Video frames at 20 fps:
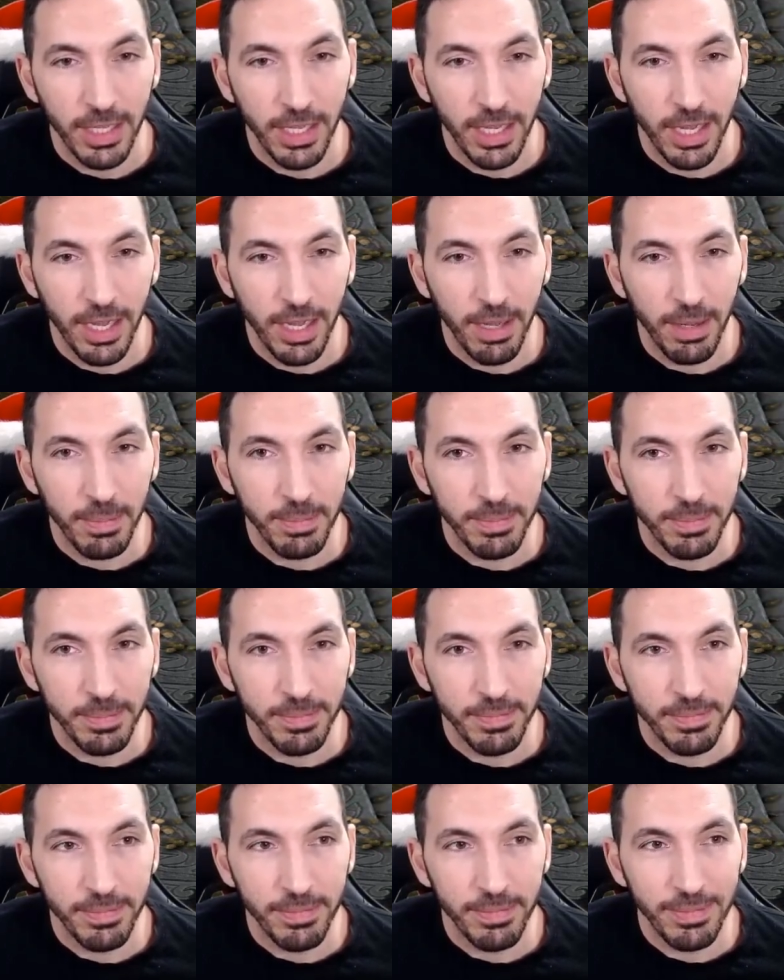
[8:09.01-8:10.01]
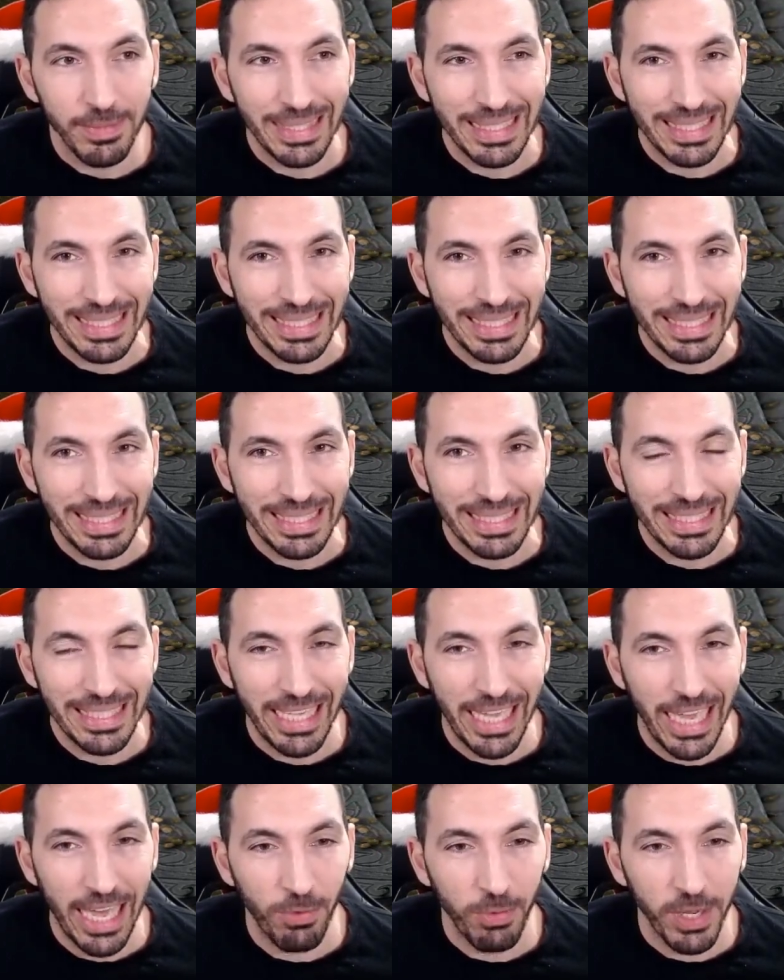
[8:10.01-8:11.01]
Um,
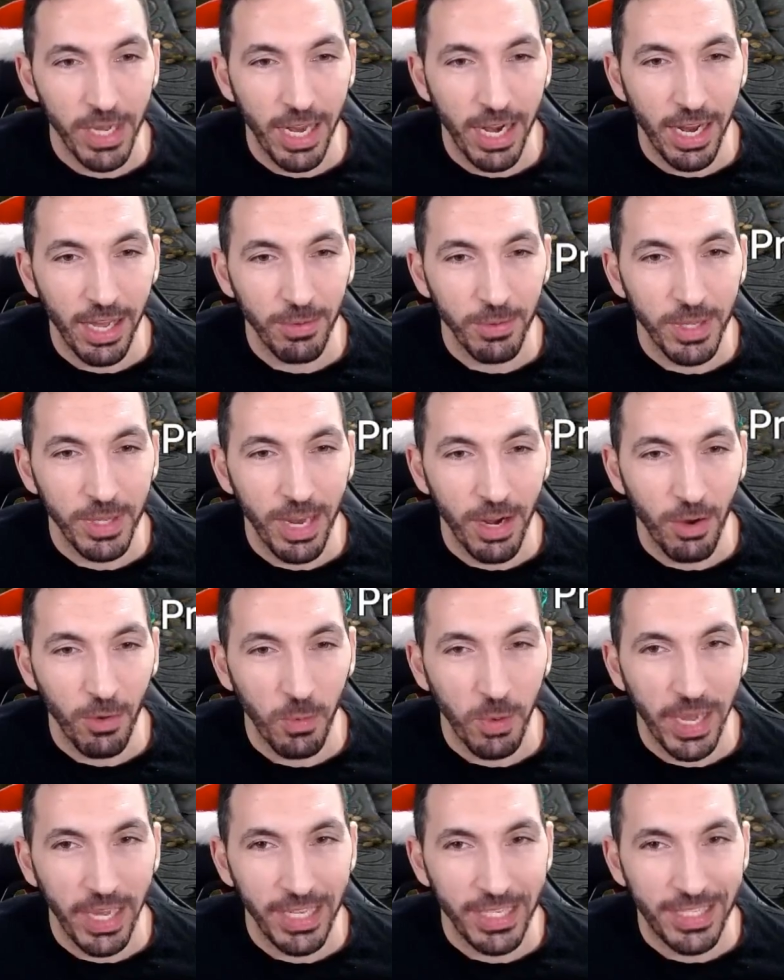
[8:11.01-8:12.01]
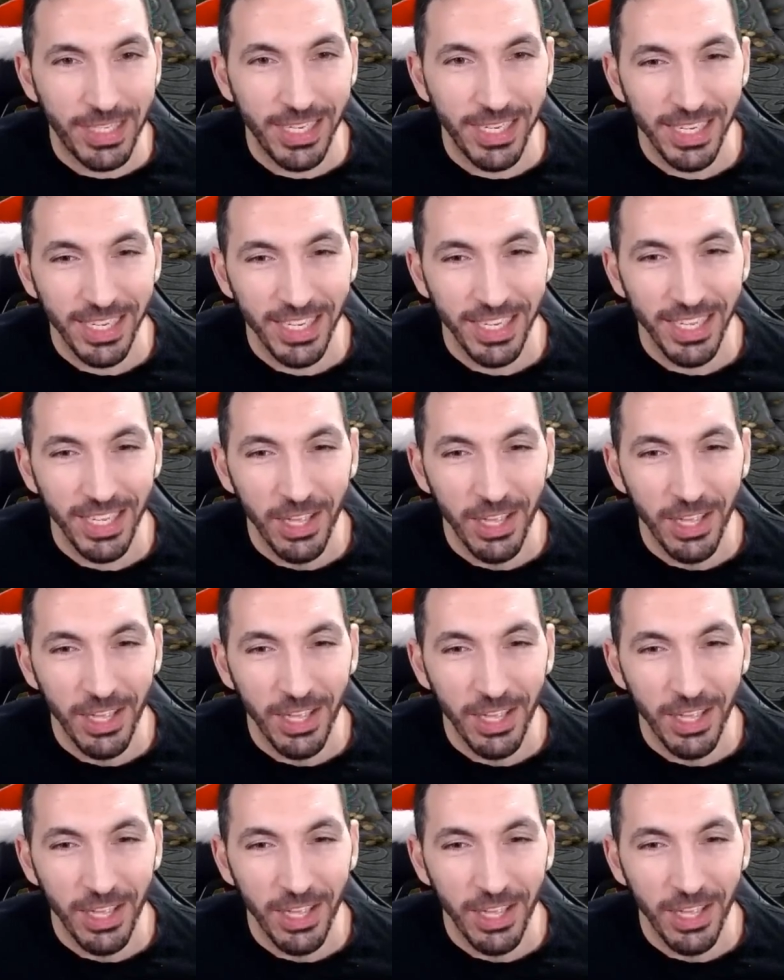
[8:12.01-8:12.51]
yeah, we gotta we gotta wait.